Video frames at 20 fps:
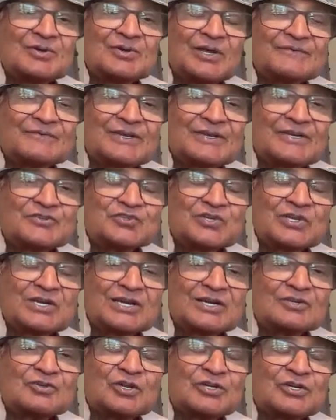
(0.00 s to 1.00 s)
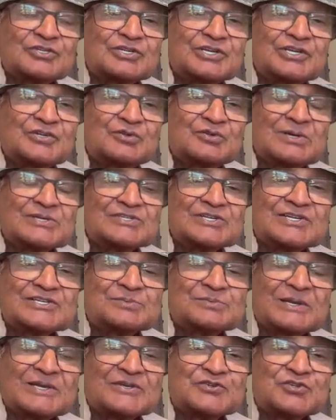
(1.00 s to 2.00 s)
conventional continuous
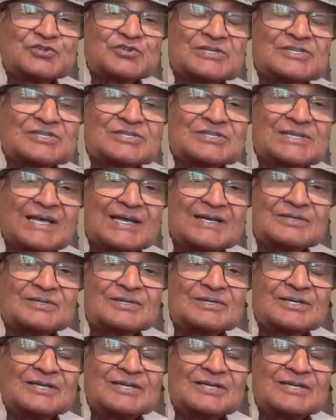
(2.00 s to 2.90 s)
expressions that